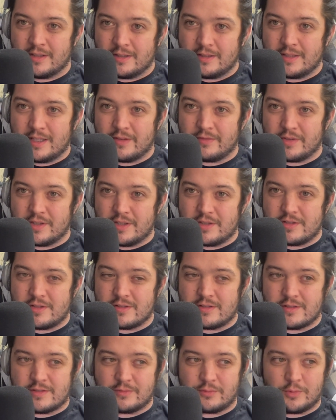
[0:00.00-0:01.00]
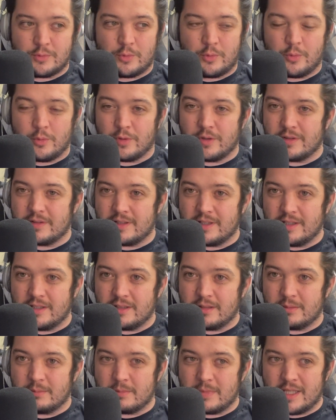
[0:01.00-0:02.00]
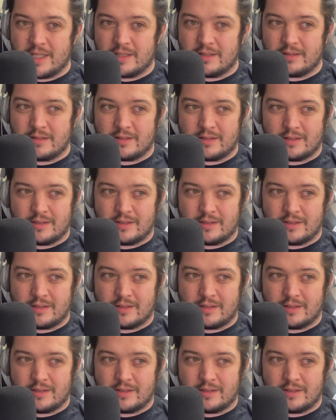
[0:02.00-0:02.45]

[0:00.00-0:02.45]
definitions of what quarantine meant,